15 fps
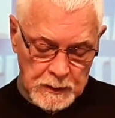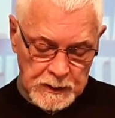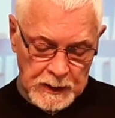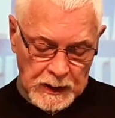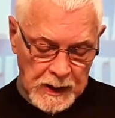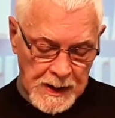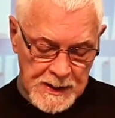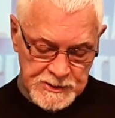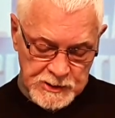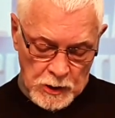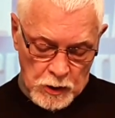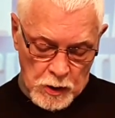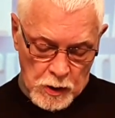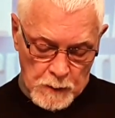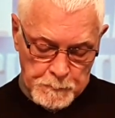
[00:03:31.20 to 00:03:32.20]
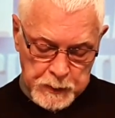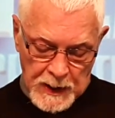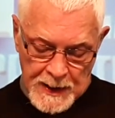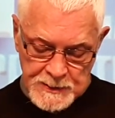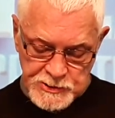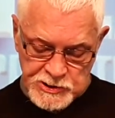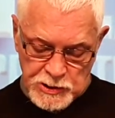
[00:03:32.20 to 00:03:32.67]
declares the Lord,
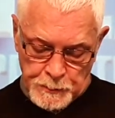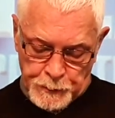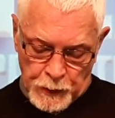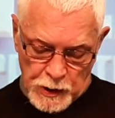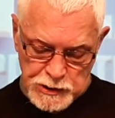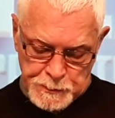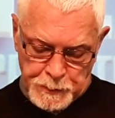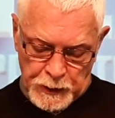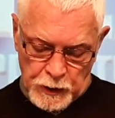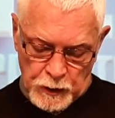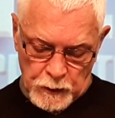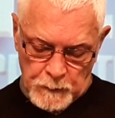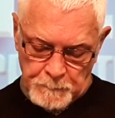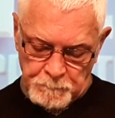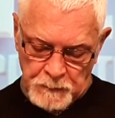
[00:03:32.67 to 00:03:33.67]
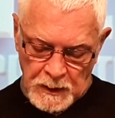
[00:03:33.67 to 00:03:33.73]
plans to prosper you